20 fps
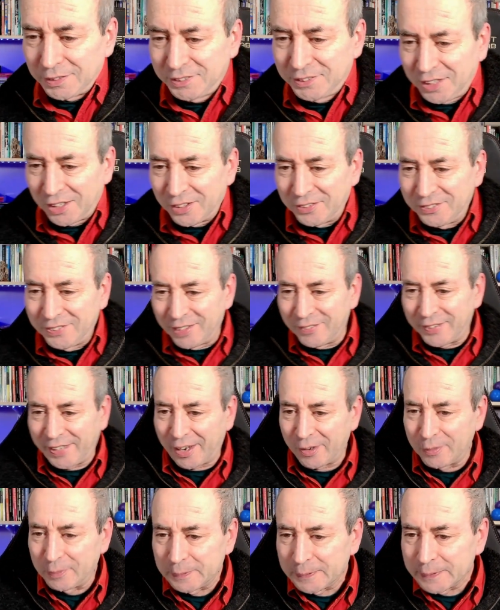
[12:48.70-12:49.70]
So there we
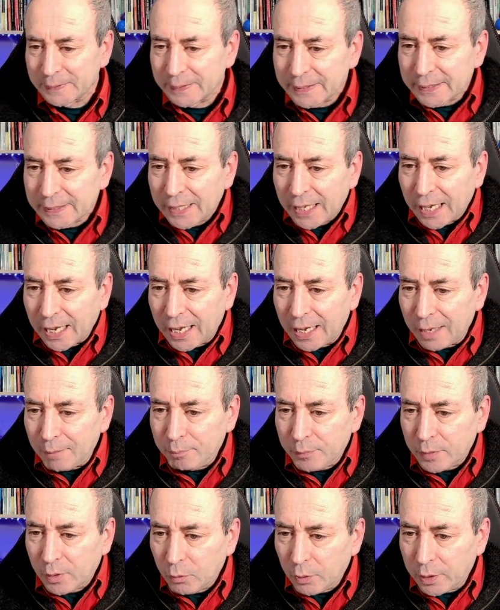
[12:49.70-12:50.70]

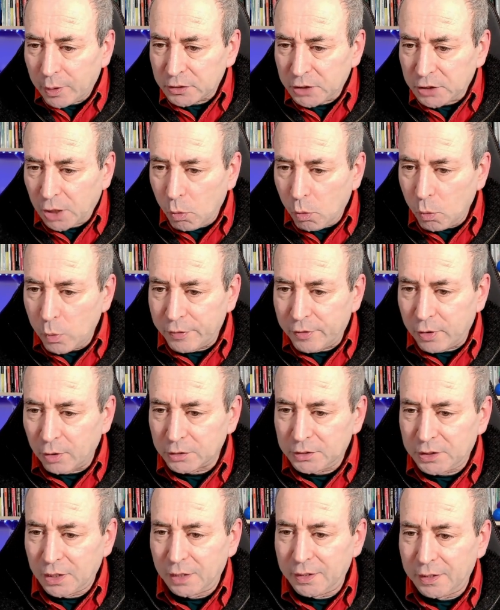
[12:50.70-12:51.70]
go. What else? Oh, we've
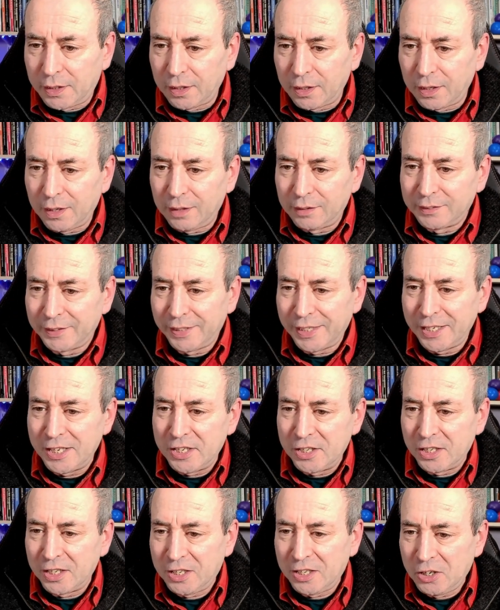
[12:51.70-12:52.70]
got Nicola
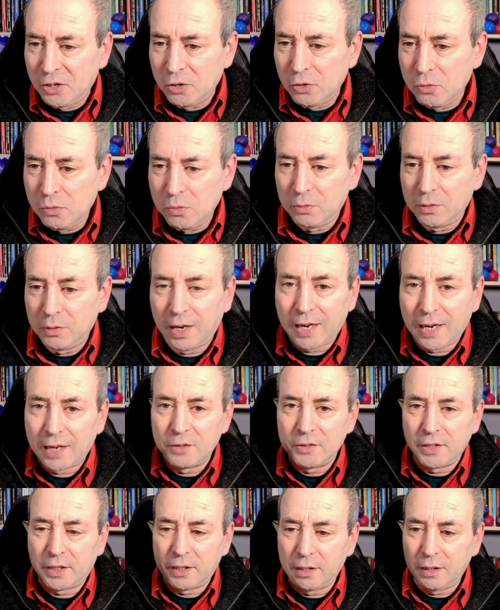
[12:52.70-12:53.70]
in the call.
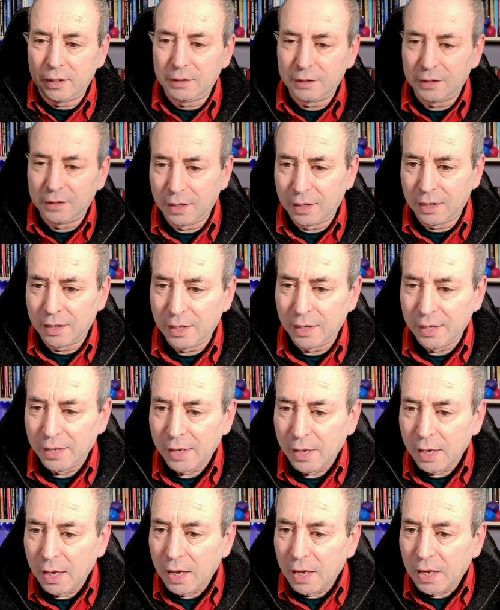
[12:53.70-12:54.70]
Hello, Nicola.
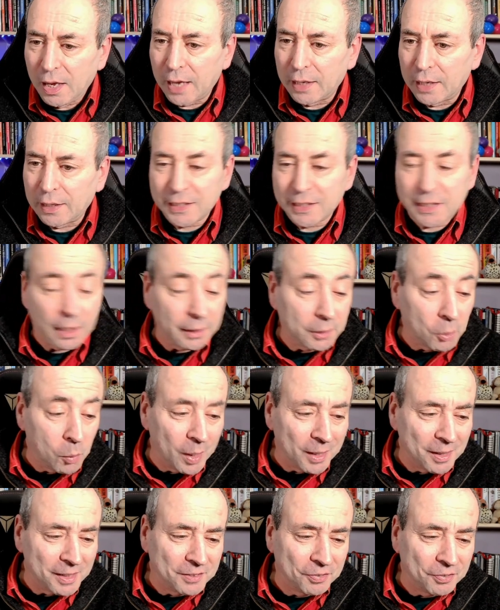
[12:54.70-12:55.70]
Actually, I'd
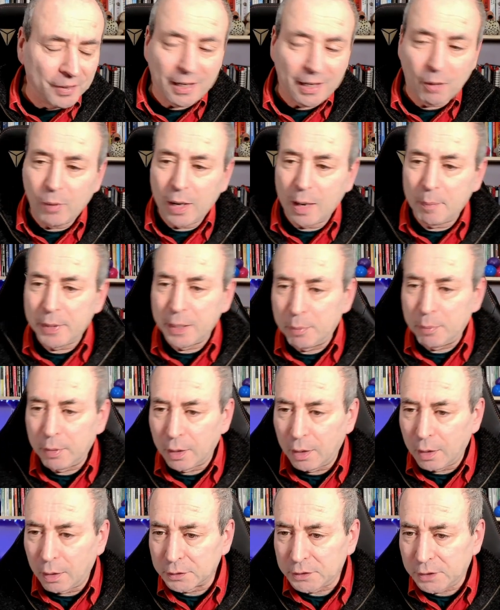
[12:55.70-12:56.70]
quite like to find out where
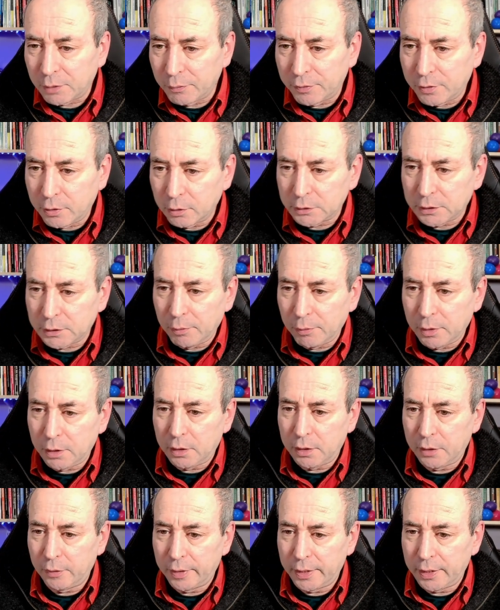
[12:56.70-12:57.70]
people are. So we've got someone
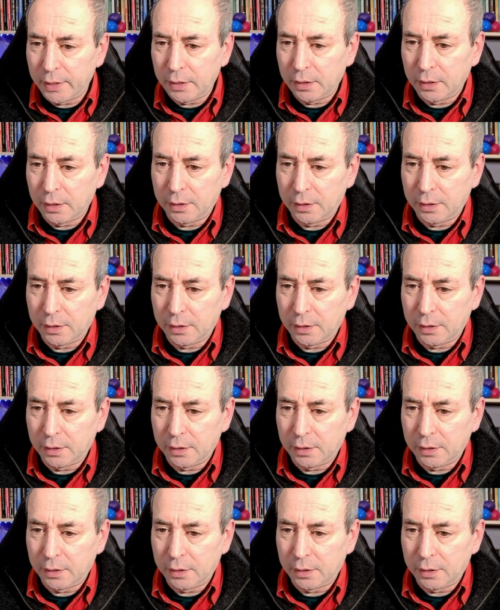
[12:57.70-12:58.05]
in the UAE.